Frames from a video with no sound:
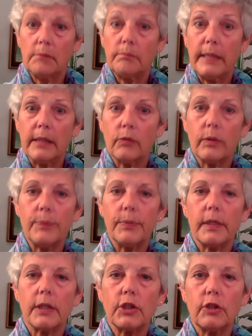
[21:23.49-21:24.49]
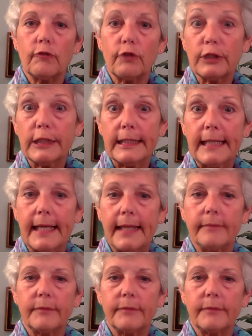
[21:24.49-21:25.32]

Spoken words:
male reproduction for today.